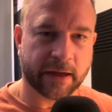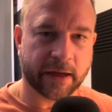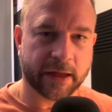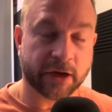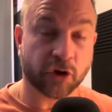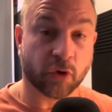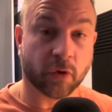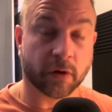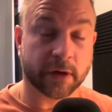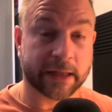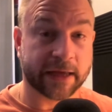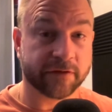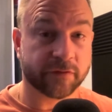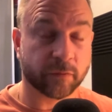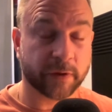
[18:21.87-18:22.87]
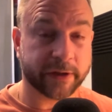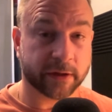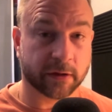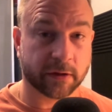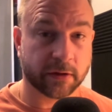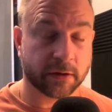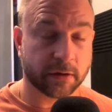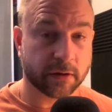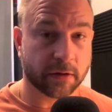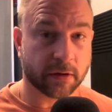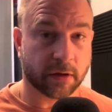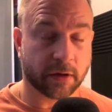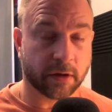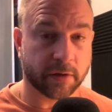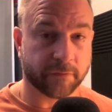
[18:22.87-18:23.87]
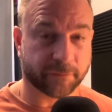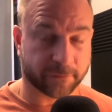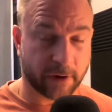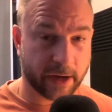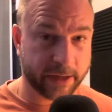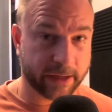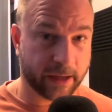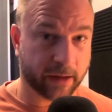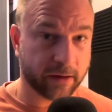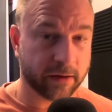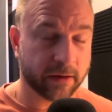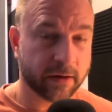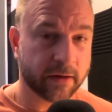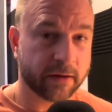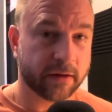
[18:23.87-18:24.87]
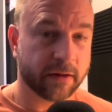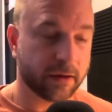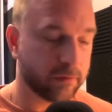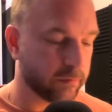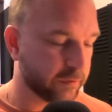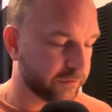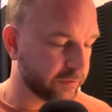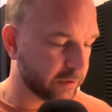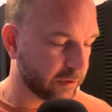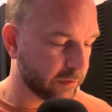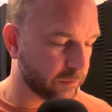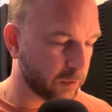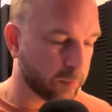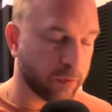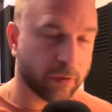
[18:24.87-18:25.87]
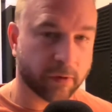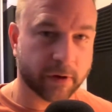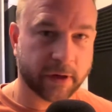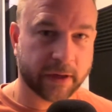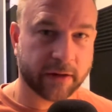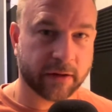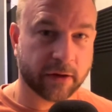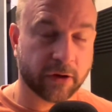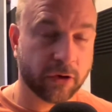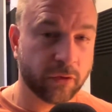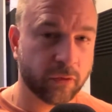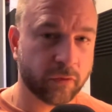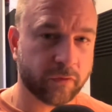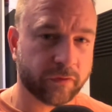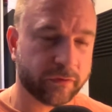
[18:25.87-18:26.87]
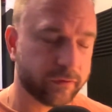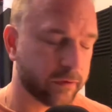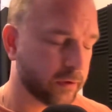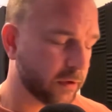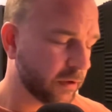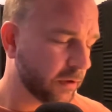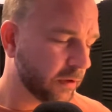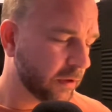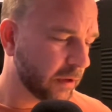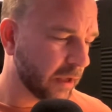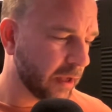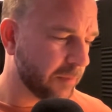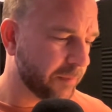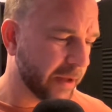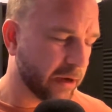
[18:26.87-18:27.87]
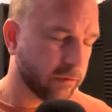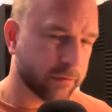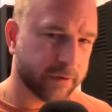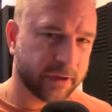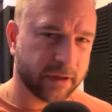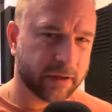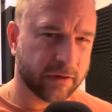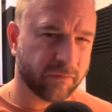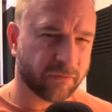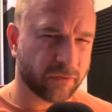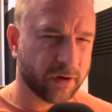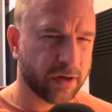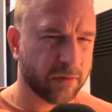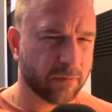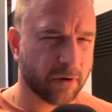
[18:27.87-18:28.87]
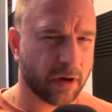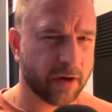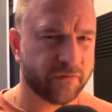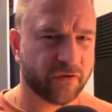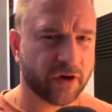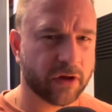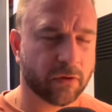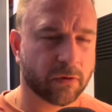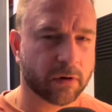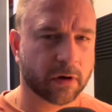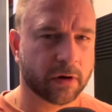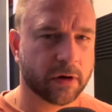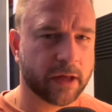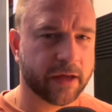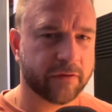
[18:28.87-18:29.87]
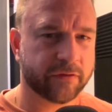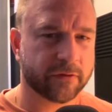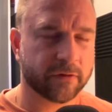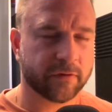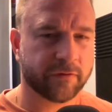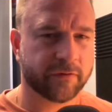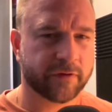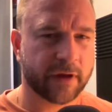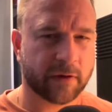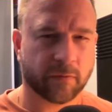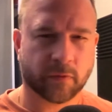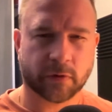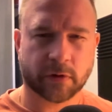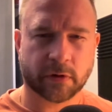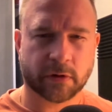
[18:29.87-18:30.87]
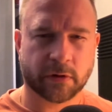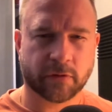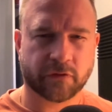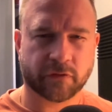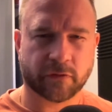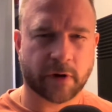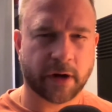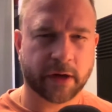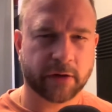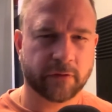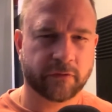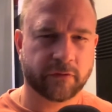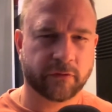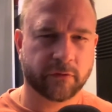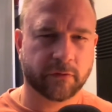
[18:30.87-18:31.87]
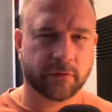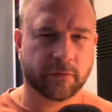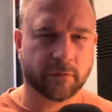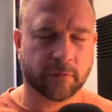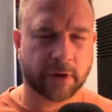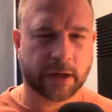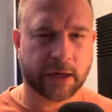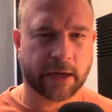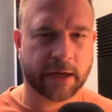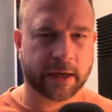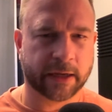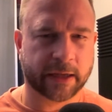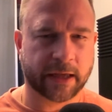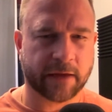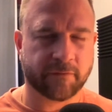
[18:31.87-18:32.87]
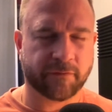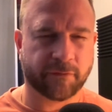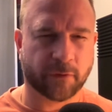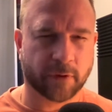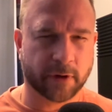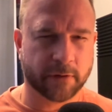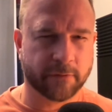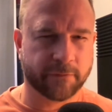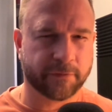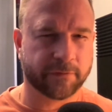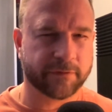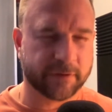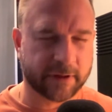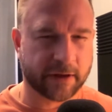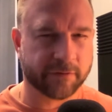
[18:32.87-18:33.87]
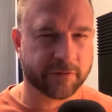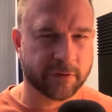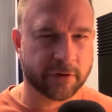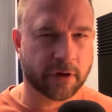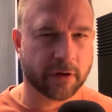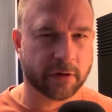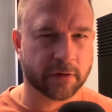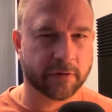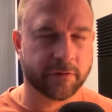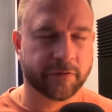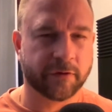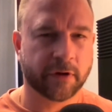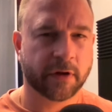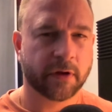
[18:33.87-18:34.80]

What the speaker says: in court last week on Friday. There was a report in the news about the Freedom Convoy organizers that were trying to get $450,000